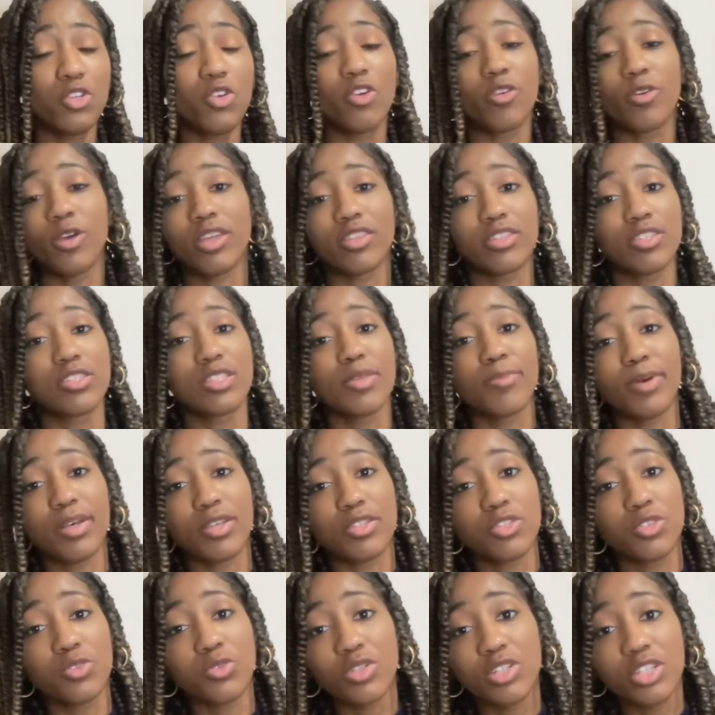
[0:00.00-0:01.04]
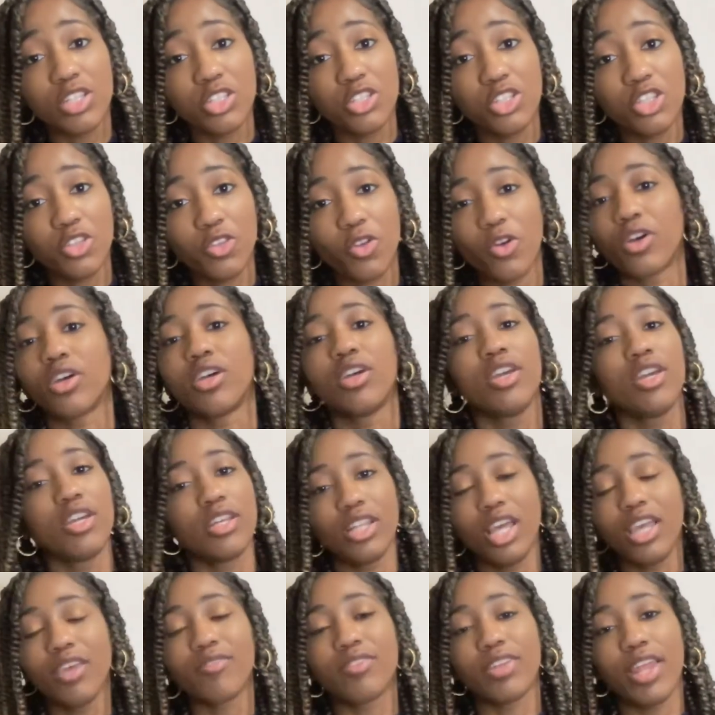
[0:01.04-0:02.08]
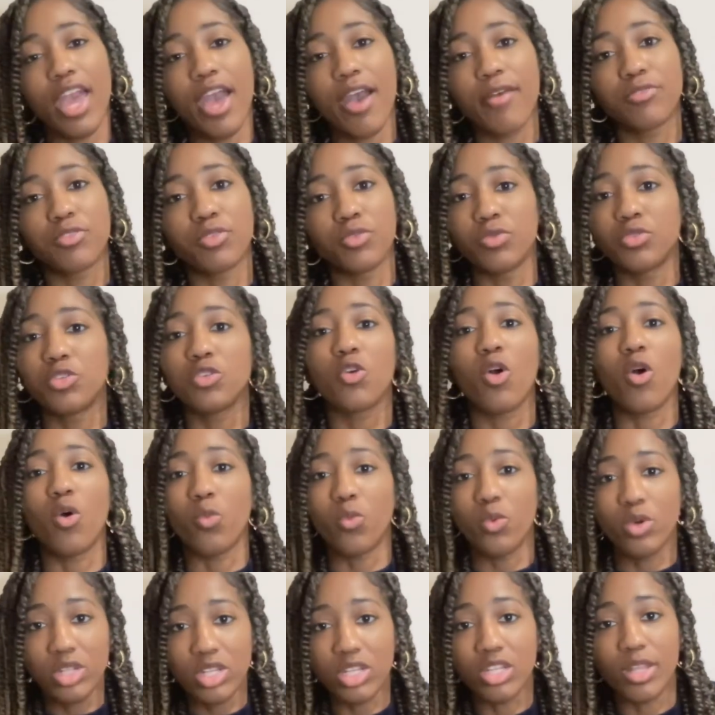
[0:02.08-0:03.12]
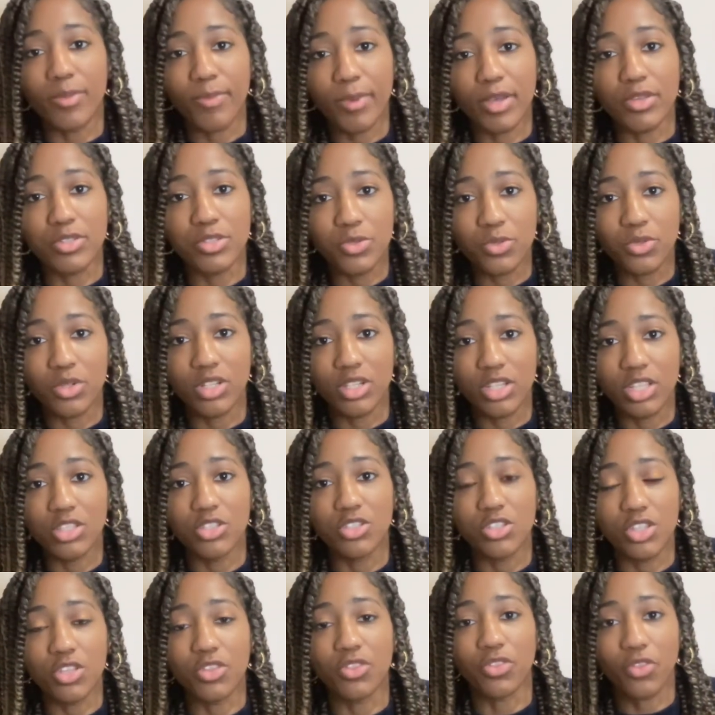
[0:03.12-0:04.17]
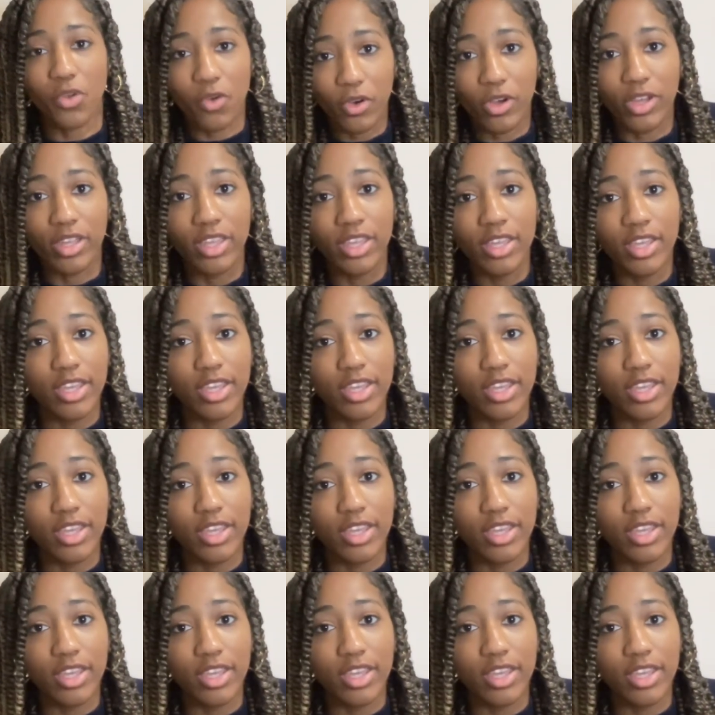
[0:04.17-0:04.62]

gonna have to dip out sooner than she thought. Not even have to. She gonna want to dip out sooner than she thought.